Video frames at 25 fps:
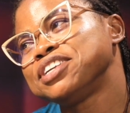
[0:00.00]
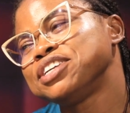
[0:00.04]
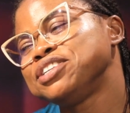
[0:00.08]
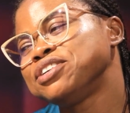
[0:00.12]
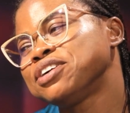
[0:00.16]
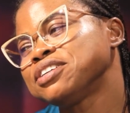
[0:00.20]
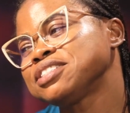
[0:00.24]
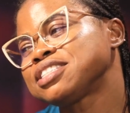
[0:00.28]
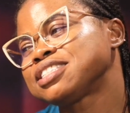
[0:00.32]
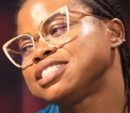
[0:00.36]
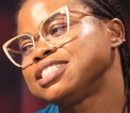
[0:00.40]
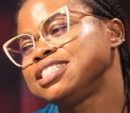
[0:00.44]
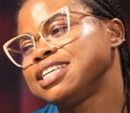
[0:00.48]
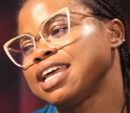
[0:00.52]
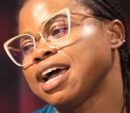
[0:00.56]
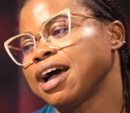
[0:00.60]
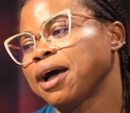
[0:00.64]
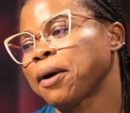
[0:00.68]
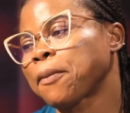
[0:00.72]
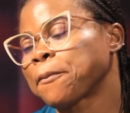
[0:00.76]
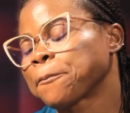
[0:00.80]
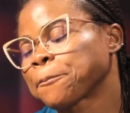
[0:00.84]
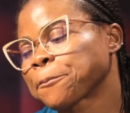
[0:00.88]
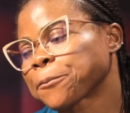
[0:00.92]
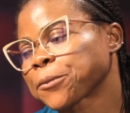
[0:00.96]
you don't
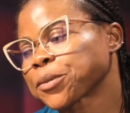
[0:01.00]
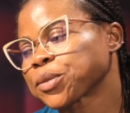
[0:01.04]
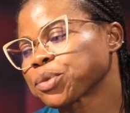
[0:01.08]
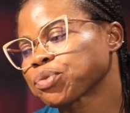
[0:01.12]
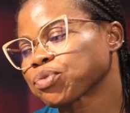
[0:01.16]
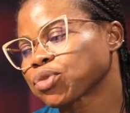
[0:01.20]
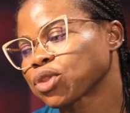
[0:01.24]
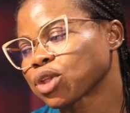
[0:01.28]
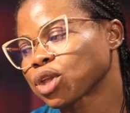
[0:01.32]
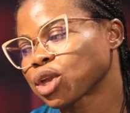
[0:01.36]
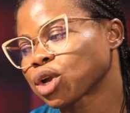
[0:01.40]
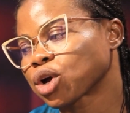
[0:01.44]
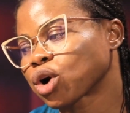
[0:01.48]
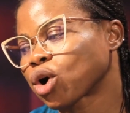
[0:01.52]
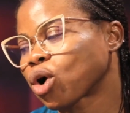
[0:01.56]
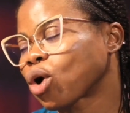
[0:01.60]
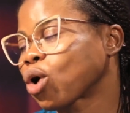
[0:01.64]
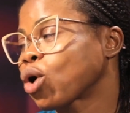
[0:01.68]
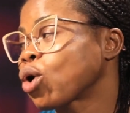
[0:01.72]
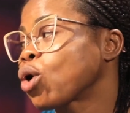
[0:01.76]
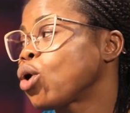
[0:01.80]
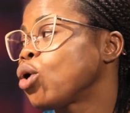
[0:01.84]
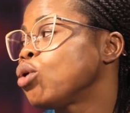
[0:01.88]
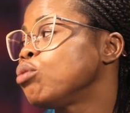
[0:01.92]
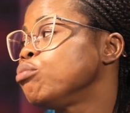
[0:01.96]
dare
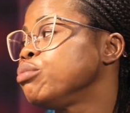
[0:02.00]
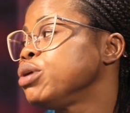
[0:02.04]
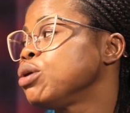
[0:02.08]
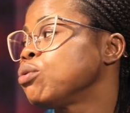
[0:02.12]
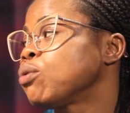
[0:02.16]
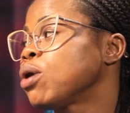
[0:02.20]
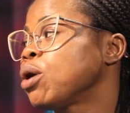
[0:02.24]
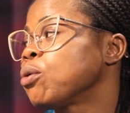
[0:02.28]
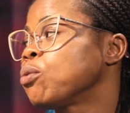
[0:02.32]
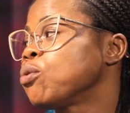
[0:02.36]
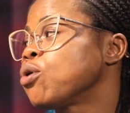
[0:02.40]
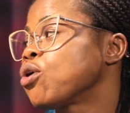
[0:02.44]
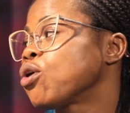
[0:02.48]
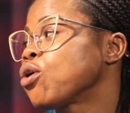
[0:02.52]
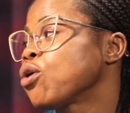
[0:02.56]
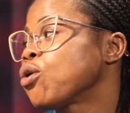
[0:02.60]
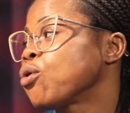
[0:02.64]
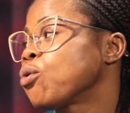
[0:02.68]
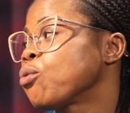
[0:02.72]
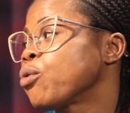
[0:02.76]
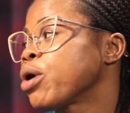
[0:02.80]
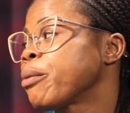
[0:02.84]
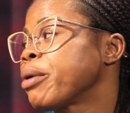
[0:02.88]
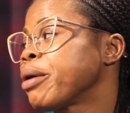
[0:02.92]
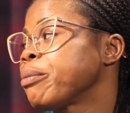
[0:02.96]
call me one
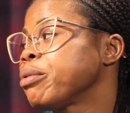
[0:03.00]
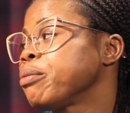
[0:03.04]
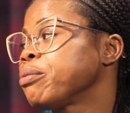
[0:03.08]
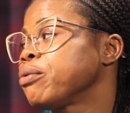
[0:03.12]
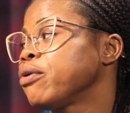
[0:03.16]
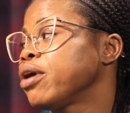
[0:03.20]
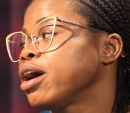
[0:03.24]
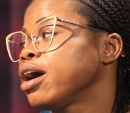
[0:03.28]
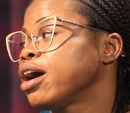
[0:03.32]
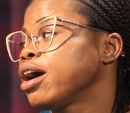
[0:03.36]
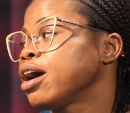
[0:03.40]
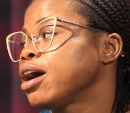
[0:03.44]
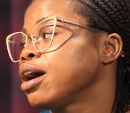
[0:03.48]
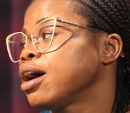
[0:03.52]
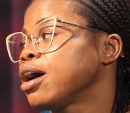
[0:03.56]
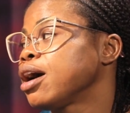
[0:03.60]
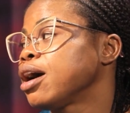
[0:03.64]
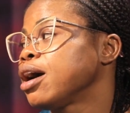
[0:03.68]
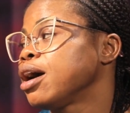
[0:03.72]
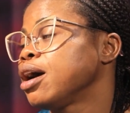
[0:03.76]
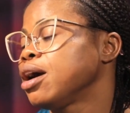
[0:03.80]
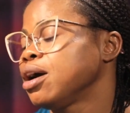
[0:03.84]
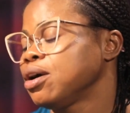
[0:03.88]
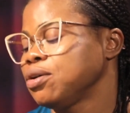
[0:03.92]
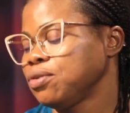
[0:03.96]
word where my people are.
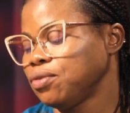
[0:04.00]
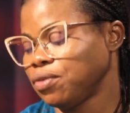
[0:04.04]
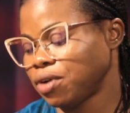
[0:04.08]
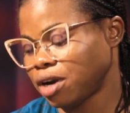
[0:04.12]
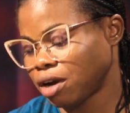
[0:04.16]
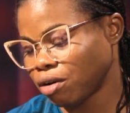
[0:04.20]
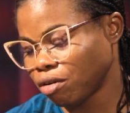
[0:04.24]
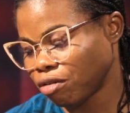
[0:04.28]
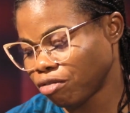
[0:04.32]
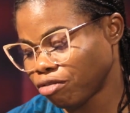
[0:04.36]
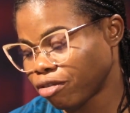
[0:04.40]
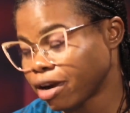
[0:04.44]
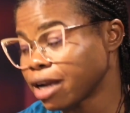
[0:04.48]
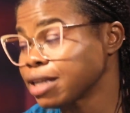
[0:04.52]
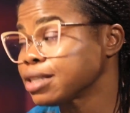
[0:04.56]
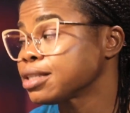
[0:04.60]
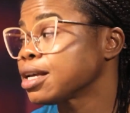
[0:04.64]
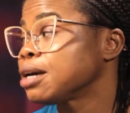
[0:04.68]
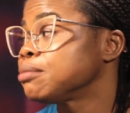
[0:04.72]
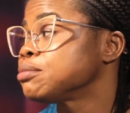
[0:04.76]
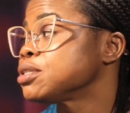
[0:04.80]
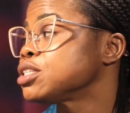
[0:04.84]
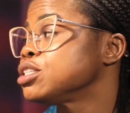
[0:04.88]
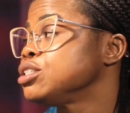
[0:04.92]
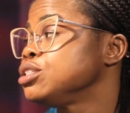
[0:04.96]
When I go fight
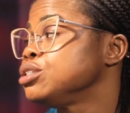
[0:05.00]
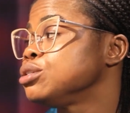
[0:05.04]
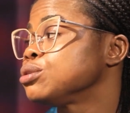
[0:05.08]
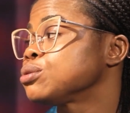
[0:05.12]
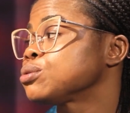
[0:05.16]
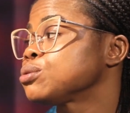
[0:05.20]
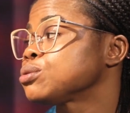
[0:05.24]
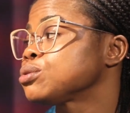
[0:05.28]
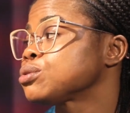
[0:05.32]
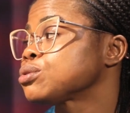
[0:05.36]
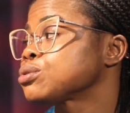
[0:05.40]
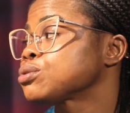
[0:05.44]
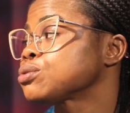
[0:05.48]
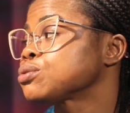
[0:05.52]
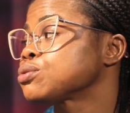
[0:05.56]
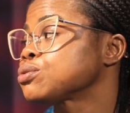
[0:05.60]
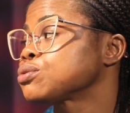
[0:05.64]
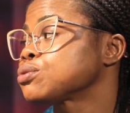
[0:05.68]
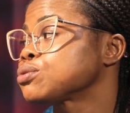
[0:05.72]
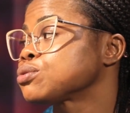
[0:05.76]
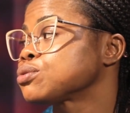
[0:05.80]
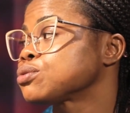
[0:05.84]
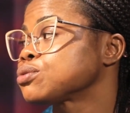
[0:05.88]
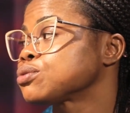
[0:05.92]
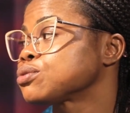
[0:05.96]
them, see the route.
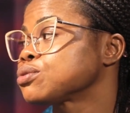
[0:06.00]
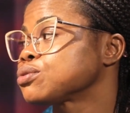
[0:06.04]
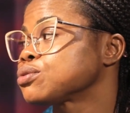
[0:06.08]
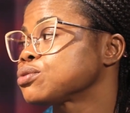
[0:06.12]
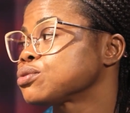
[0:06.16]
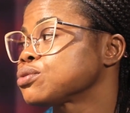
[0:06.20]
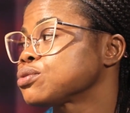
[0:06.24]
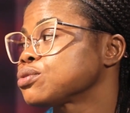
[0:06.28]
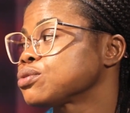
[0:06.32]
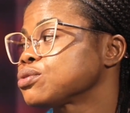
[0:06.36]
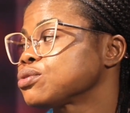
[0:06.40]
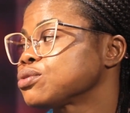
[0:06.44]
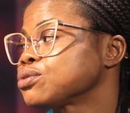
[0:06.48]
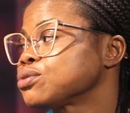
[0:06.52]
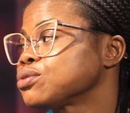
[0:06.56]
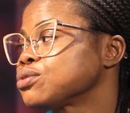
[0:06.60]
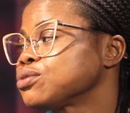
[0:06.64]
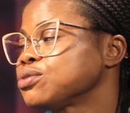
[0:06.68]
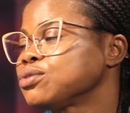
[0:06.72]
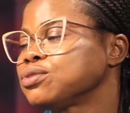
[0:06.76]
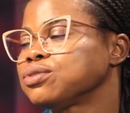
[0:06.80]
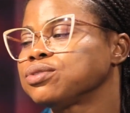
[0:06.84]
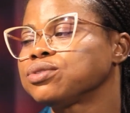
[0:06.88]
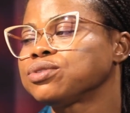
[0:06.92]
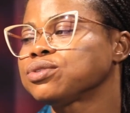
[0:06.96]

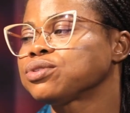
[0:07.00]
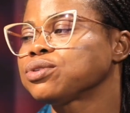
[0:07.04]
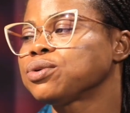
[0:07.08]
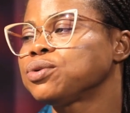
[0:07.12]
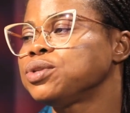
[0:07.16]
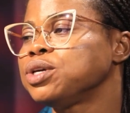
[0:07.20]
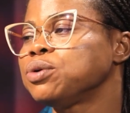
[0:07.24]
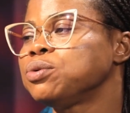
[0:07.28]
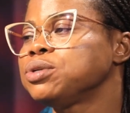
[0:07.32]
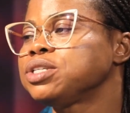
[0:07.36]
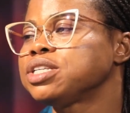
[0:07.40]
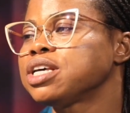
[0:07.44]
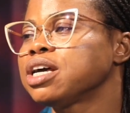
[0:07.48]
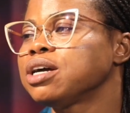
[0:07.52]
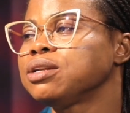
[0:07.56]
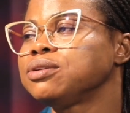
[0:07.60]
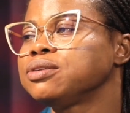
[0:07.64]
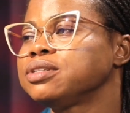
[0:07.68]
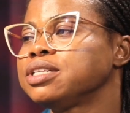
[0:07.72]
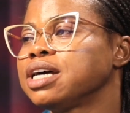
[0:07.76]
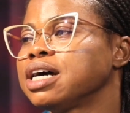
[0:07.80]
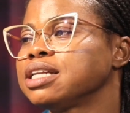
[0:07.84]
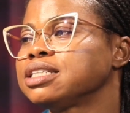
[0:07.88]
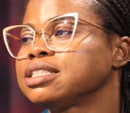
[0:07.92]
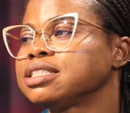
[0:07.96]
So they will tell
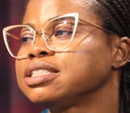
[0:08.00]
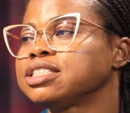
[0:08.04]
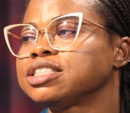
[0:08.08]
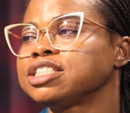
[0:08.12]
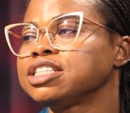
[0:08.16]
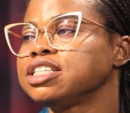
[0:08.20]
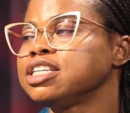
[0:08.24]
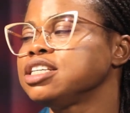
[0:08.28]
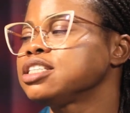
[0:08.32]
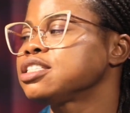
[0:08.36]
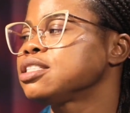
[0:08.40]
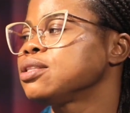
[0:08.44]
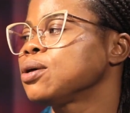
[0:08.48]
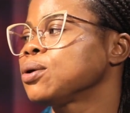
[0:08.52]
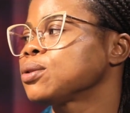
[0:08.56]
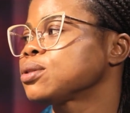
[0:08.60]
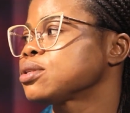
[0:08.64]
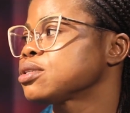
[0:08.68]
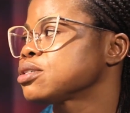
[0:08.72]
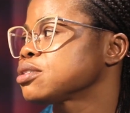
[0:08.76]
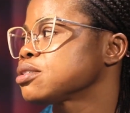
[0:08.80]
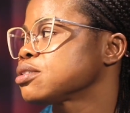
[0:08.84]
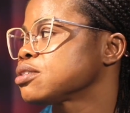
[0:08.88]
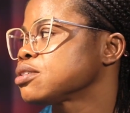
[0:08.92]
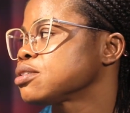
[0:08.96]
you that she is
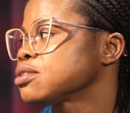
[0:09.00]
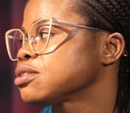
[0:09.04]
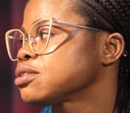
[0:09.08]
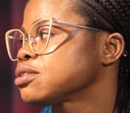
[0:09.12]
not.